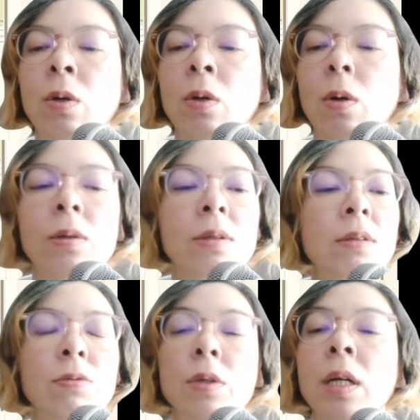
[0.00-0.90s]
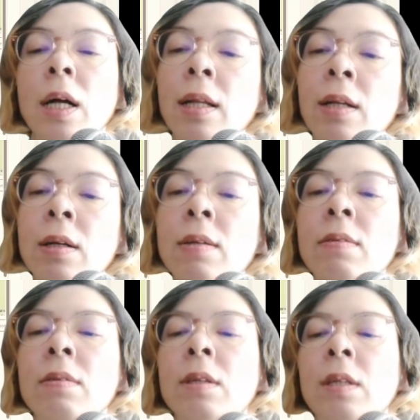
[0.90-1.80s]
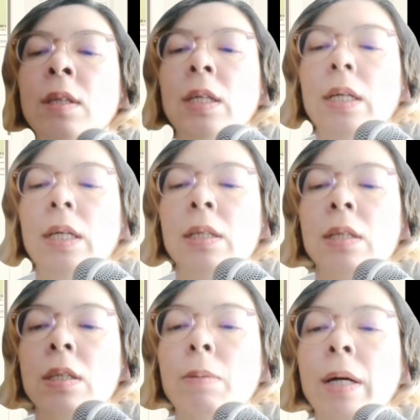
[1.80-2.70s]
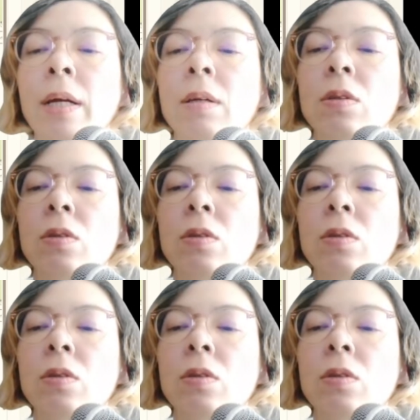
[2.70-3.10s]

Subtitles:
on the different colors as by